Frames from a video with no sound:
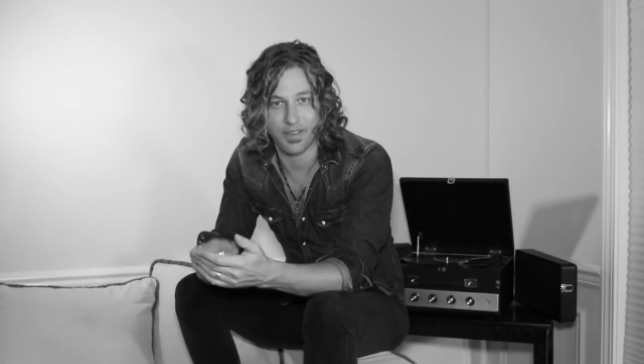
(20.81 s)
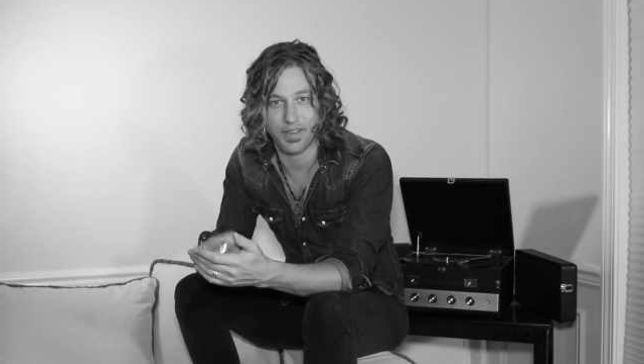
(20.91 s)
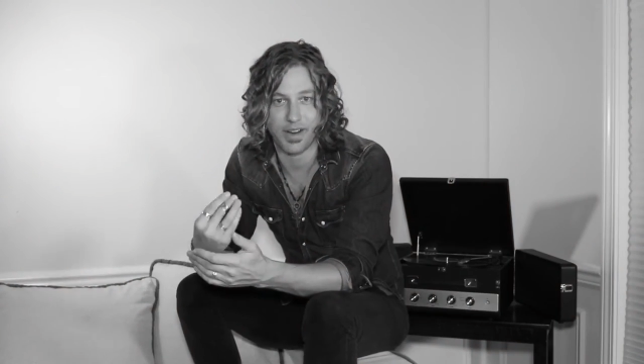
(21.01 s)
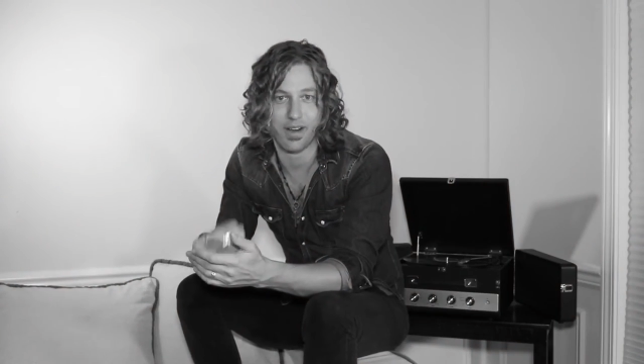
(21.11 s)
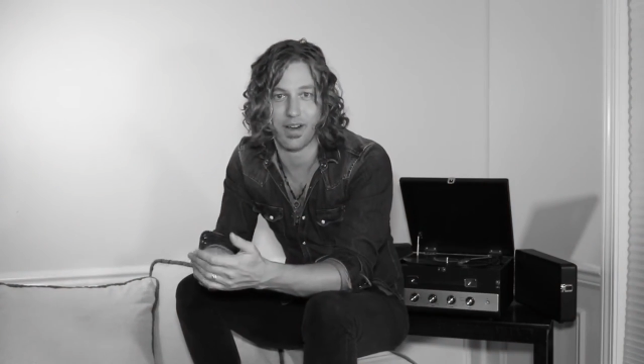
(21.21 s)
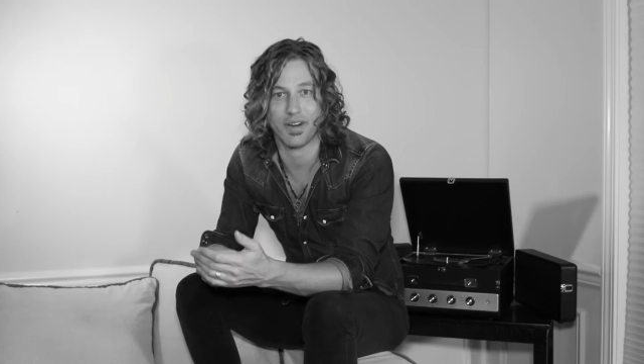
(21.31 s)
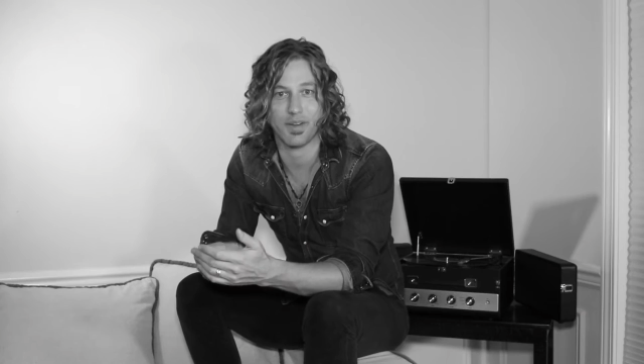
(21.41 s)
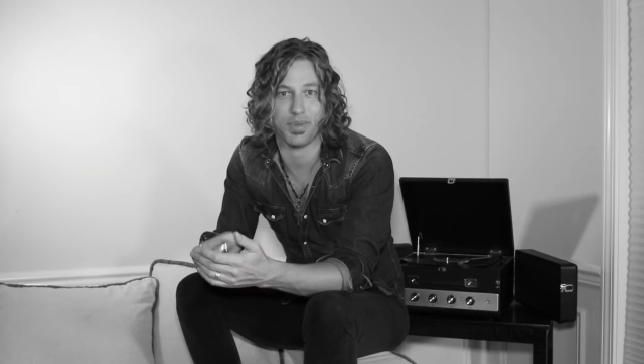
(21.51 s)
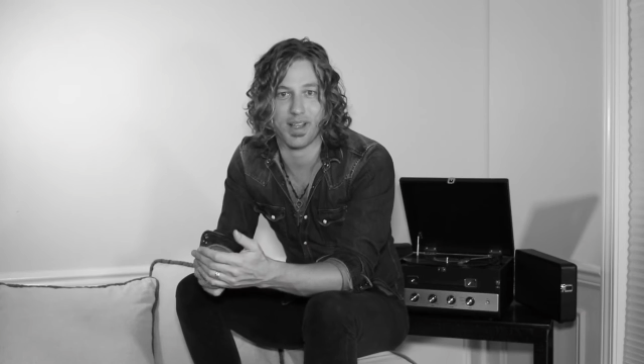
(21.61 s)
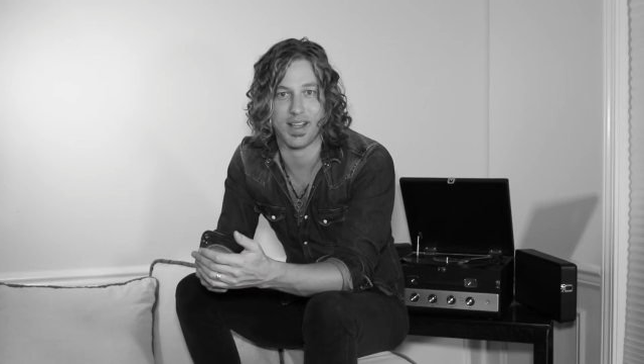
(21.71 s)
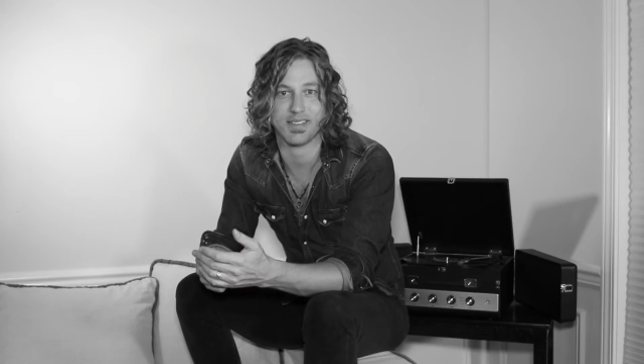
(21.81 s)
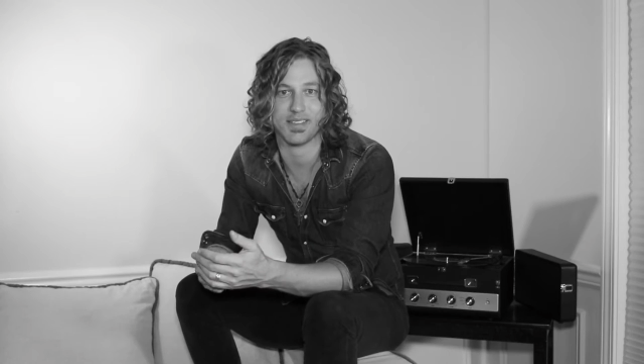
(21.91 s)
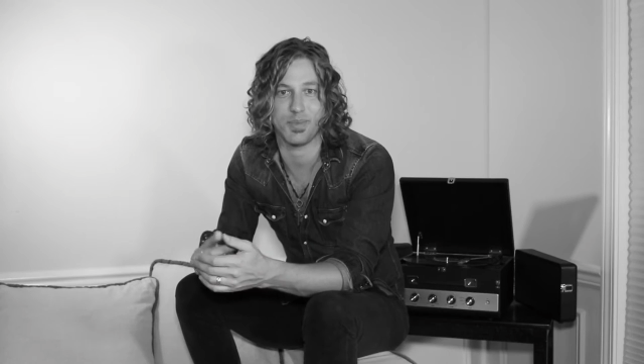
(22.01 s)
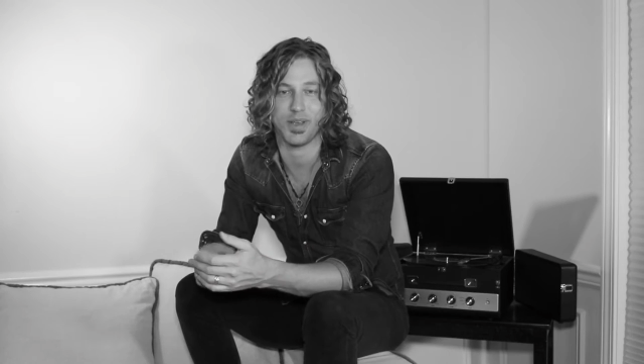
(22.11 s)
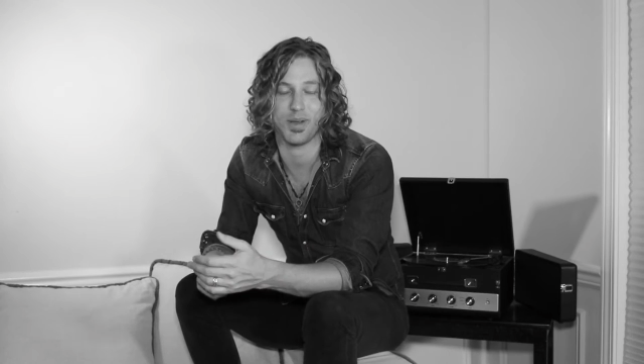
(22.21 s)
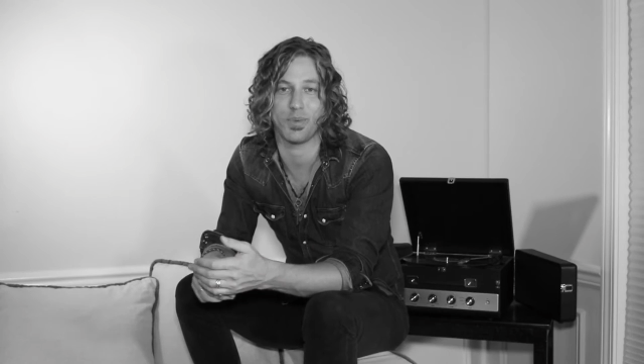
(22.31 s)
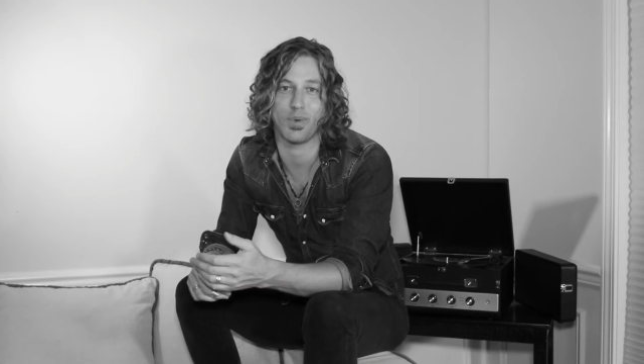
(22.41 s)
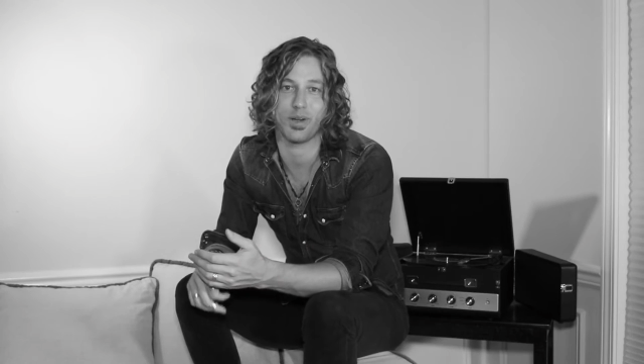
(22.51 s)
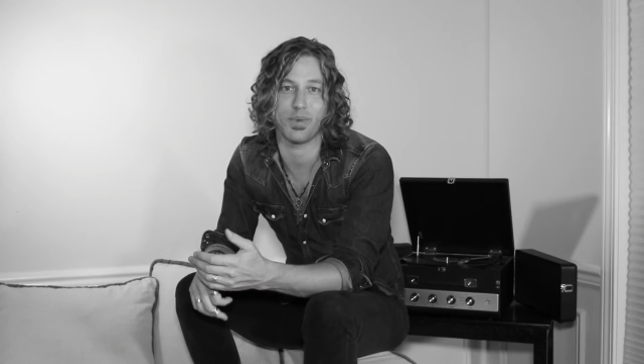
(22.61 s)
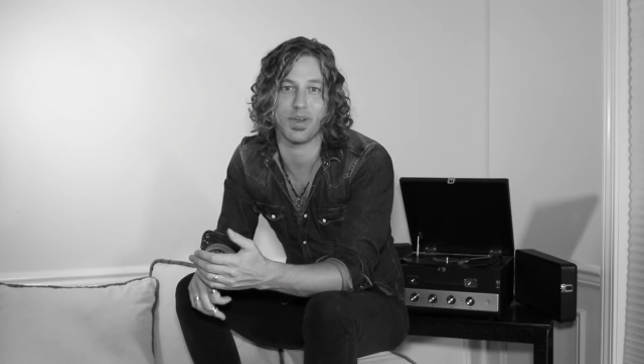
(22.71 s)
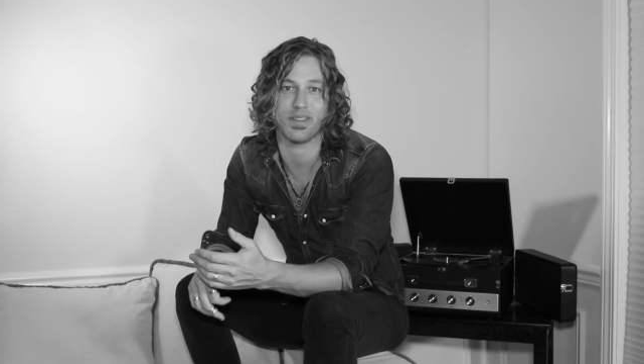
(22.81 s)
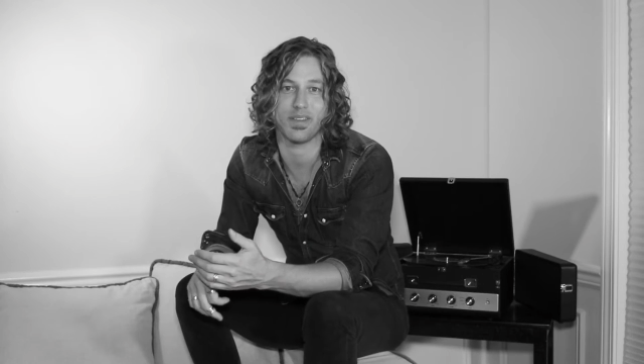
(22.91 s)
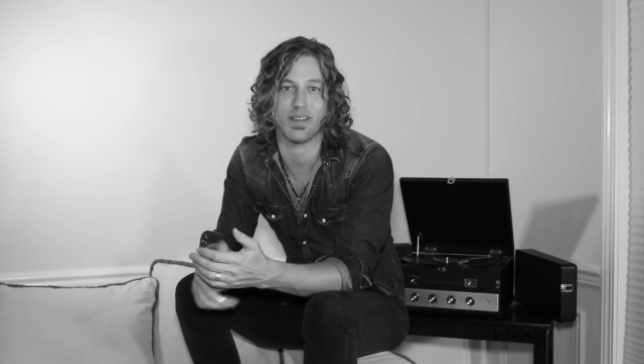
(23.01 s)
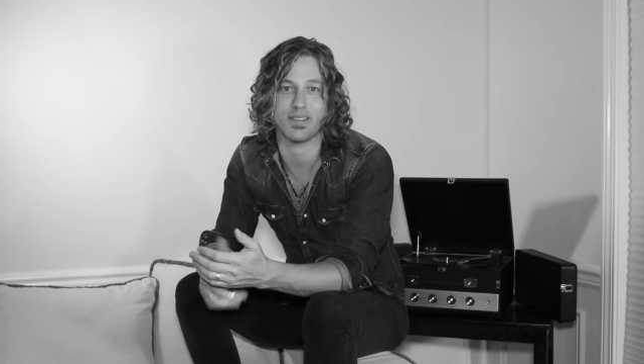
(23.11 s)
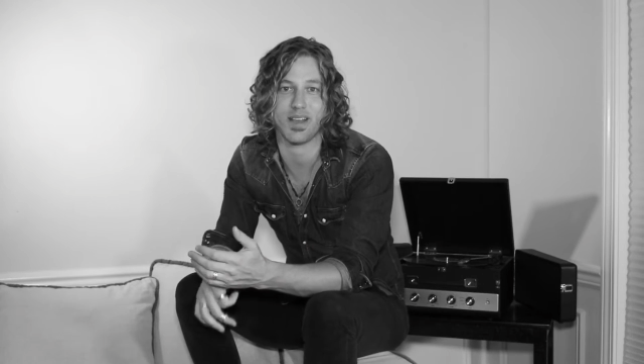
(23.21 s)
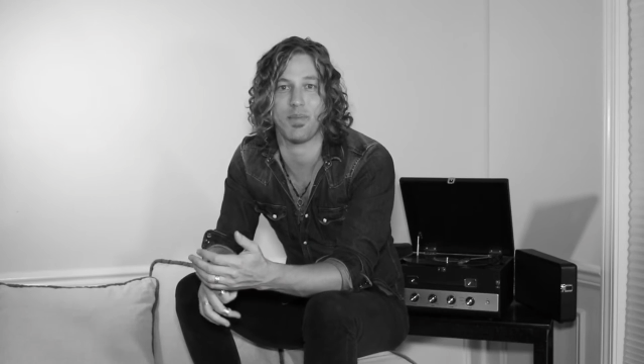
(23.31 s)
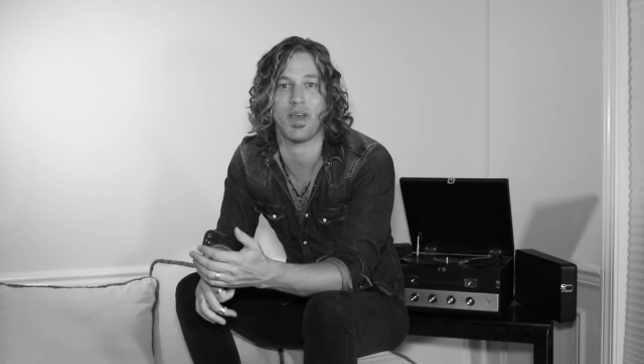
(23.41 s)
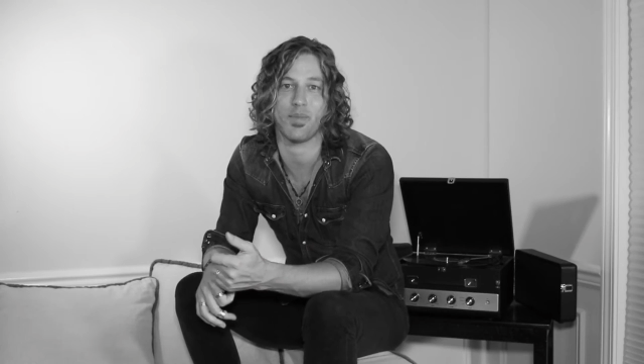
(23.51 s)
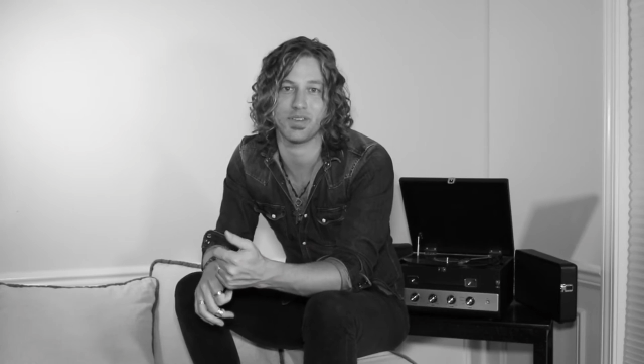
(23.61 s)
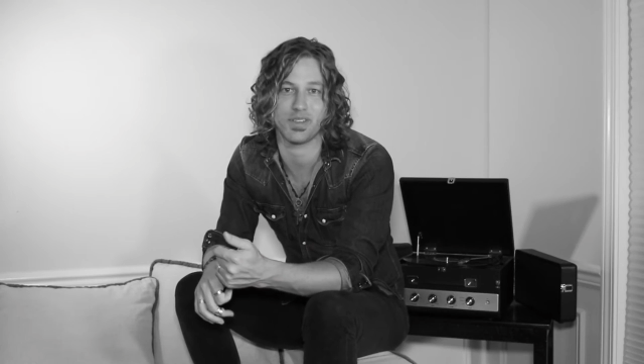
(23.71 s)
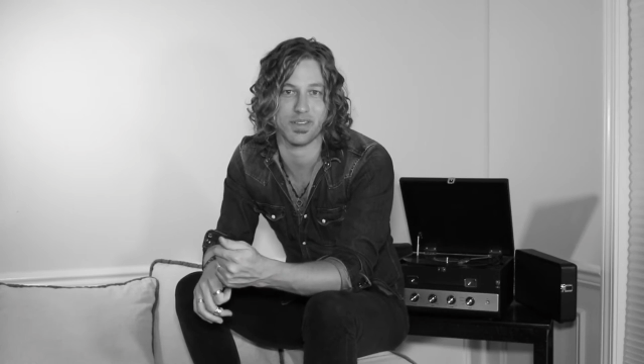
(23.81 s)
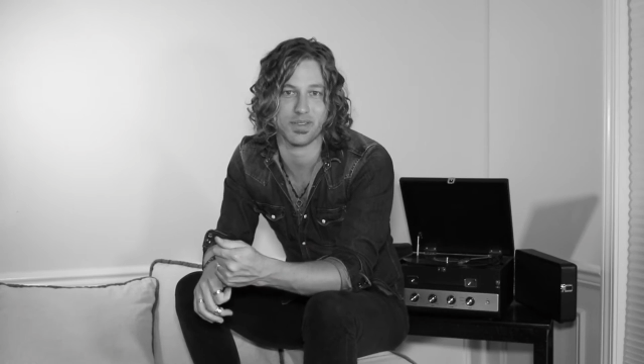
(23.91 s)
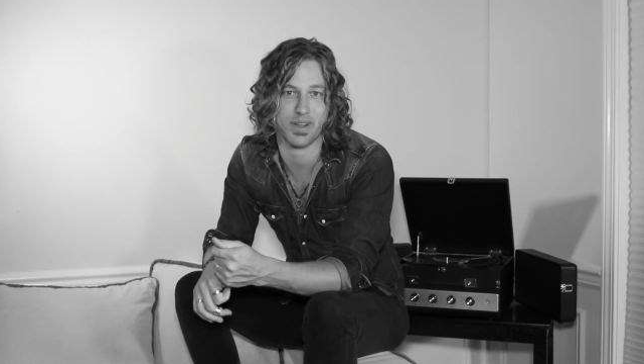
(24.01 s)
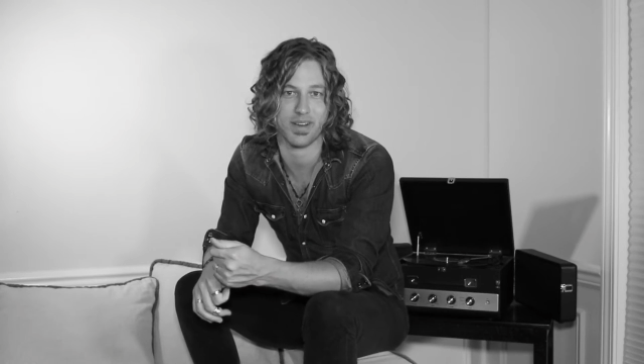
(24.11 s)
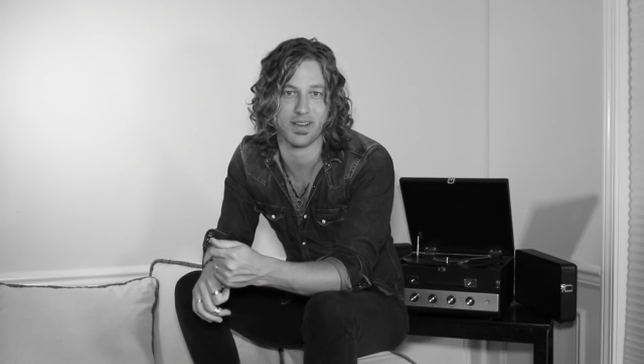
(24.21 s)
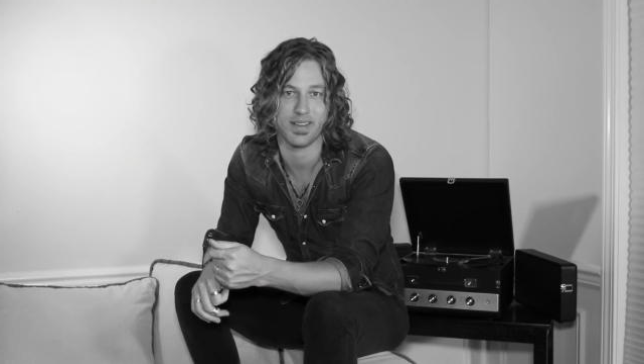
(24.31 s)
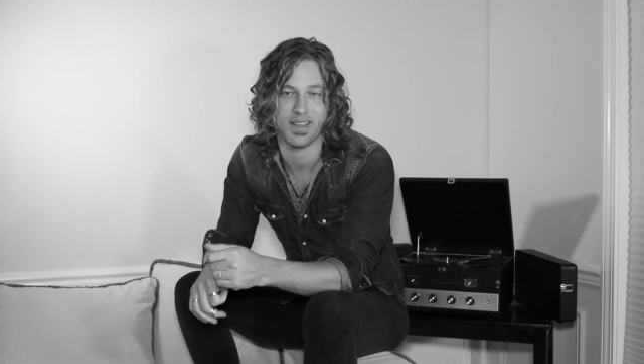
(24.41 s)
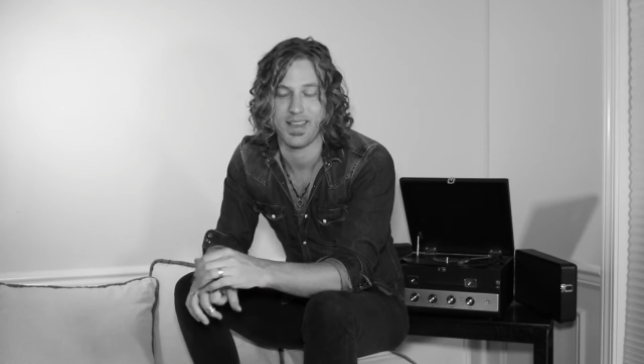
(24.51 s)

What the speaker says: very honored and blessed to be able to work with Tom Hambridge on this record,